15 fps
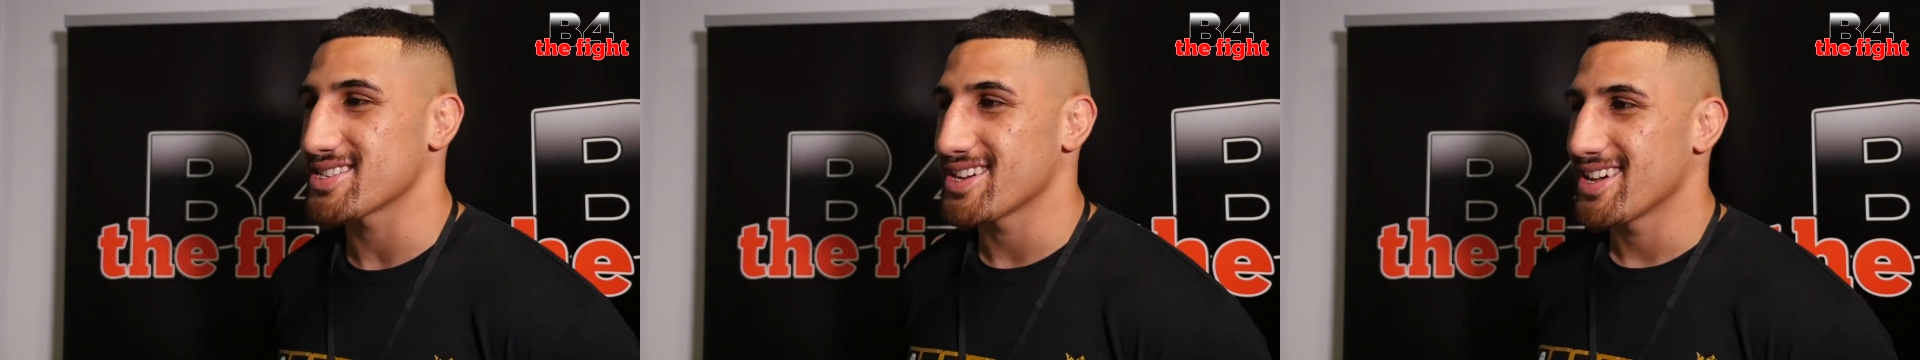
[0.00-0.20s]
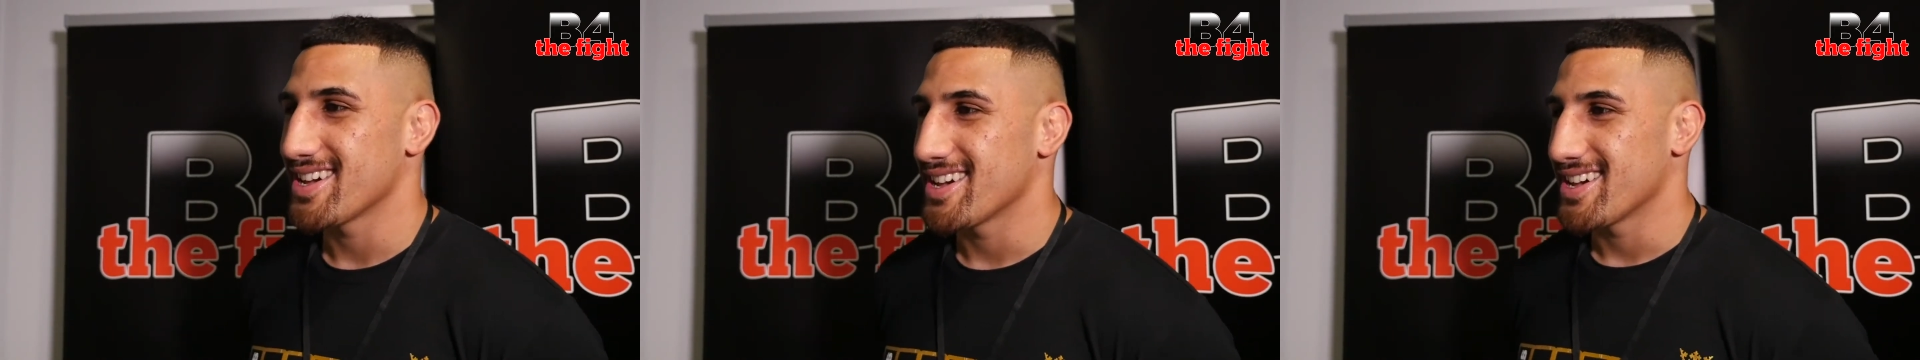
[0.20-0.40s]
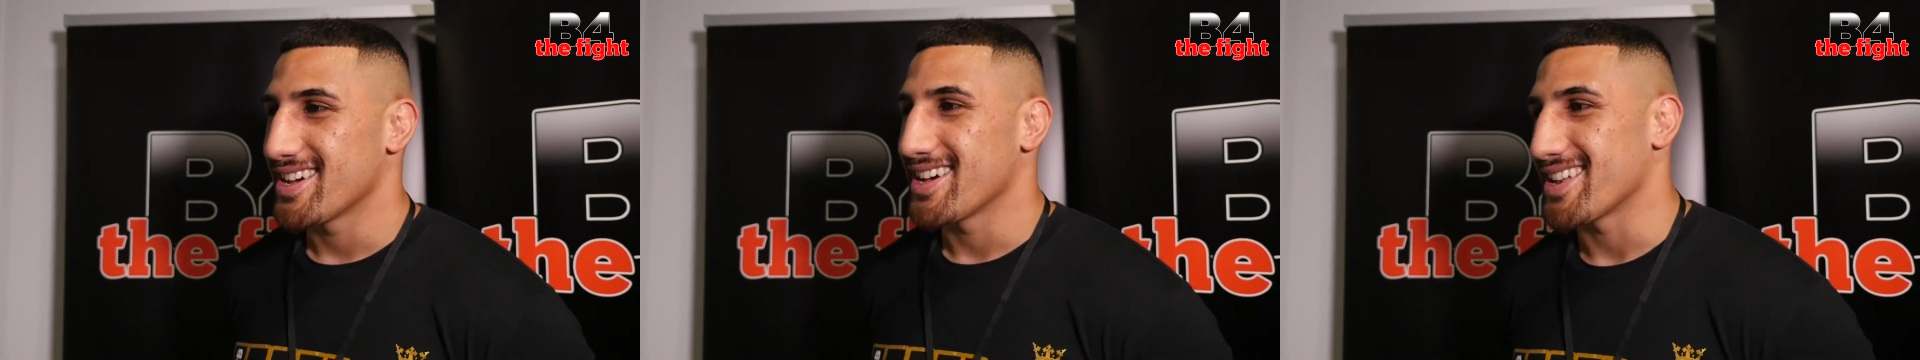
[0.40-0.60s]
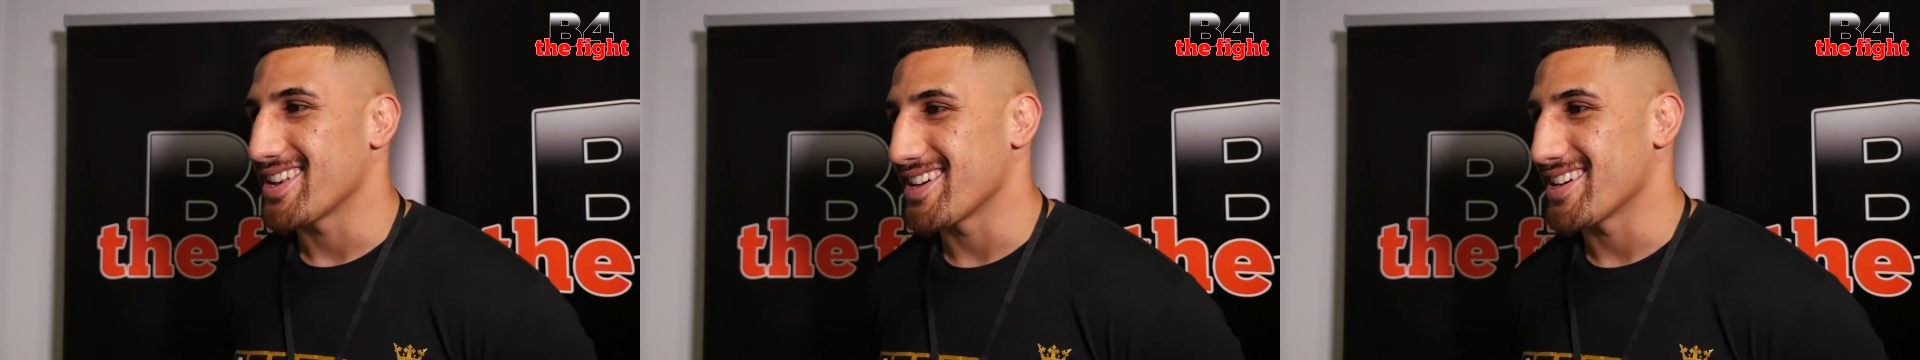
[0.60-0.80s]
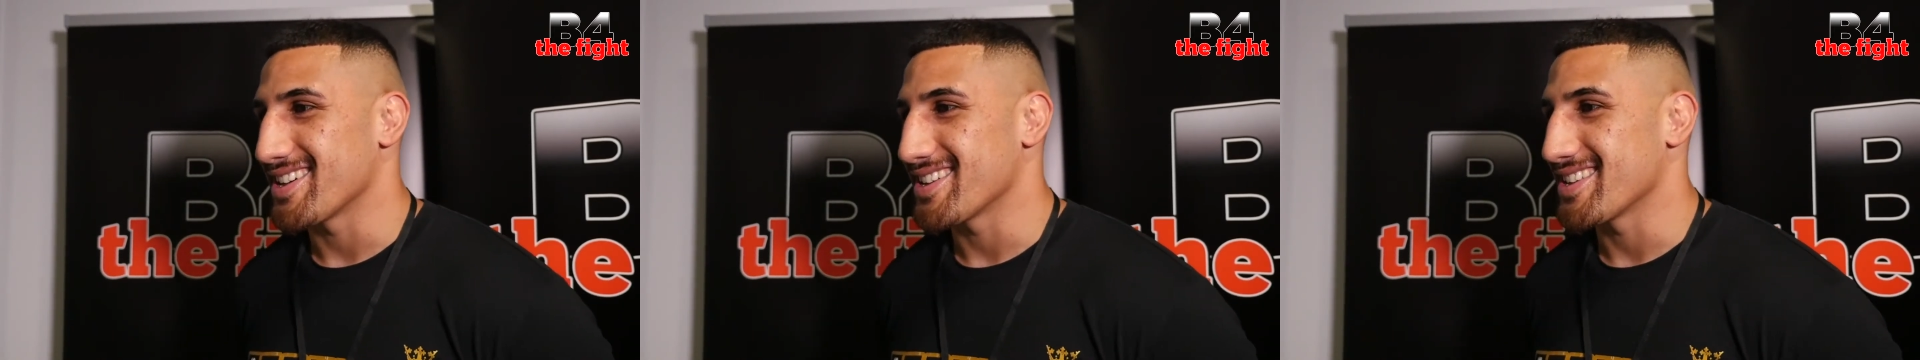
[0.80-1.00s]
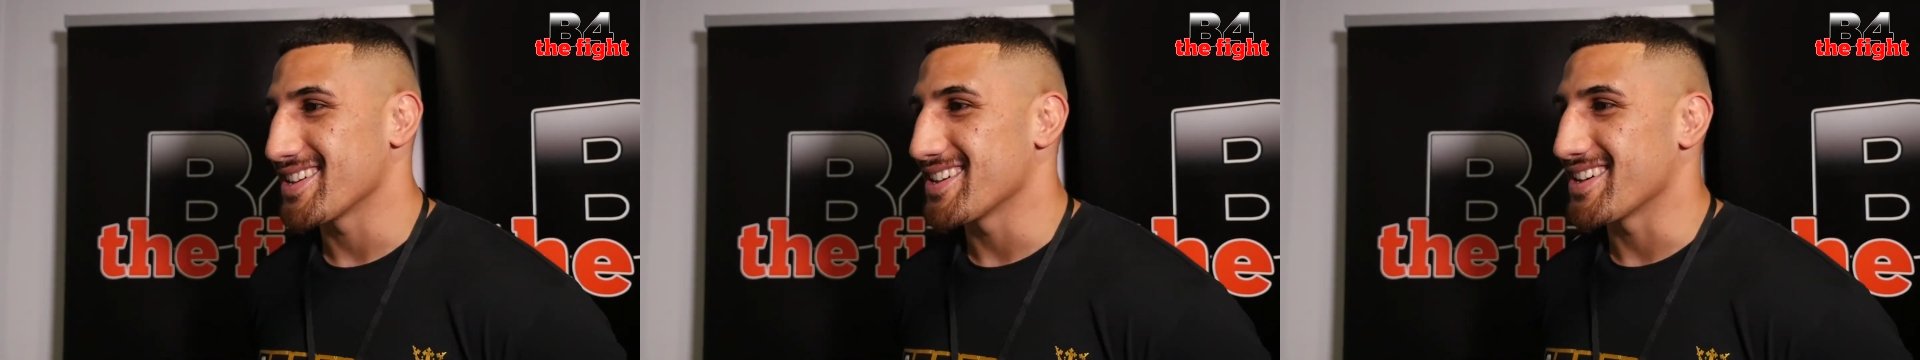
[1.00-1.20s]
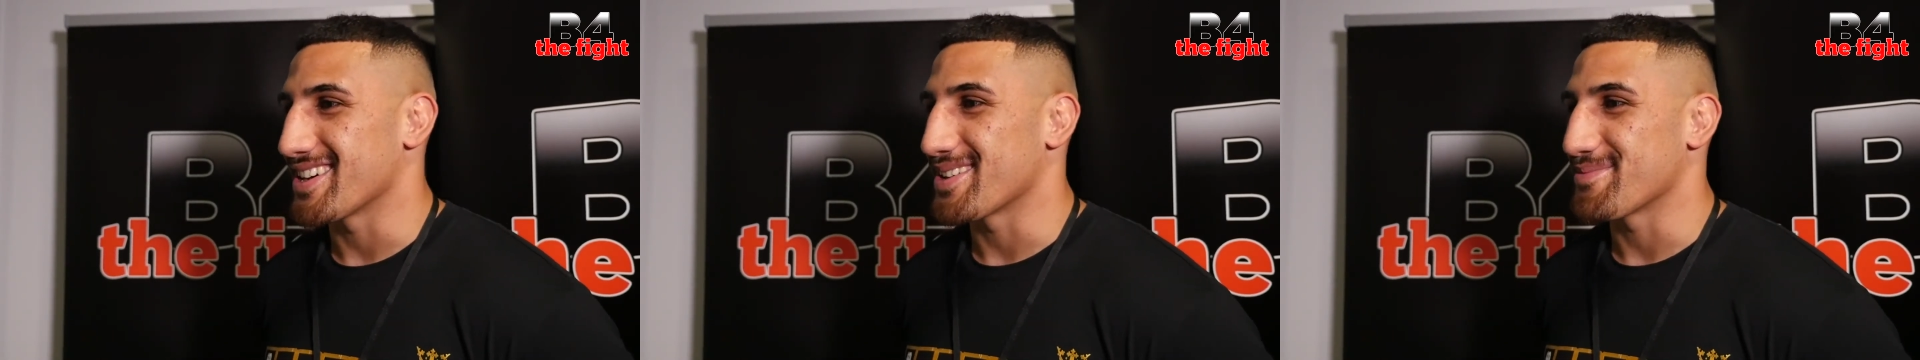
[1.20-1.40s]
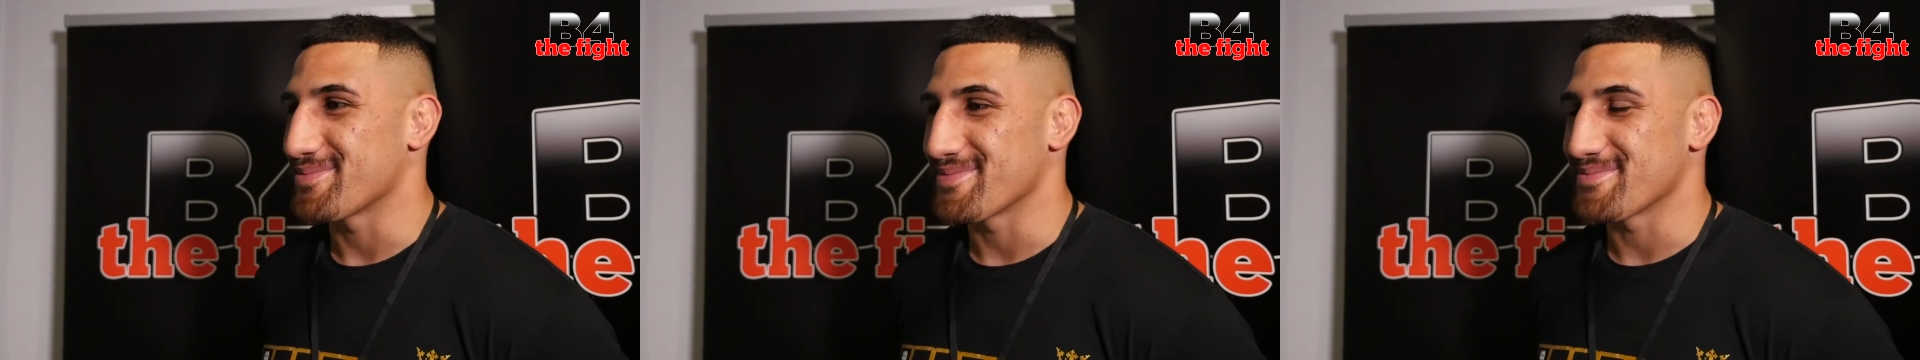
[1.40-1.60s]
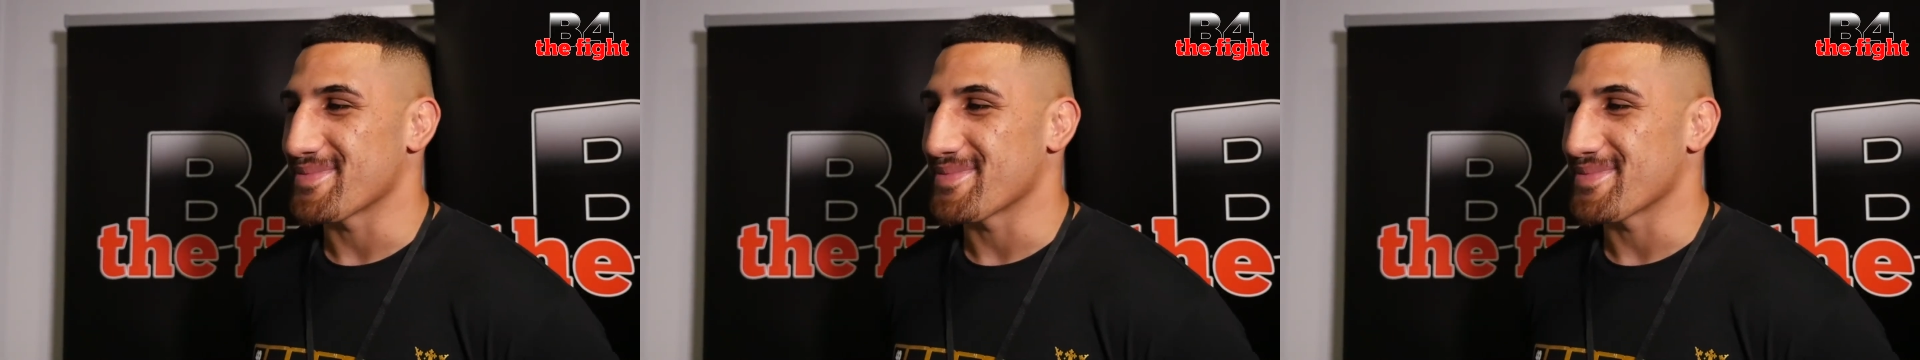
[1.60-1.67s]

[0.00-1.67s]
and uh, yeah,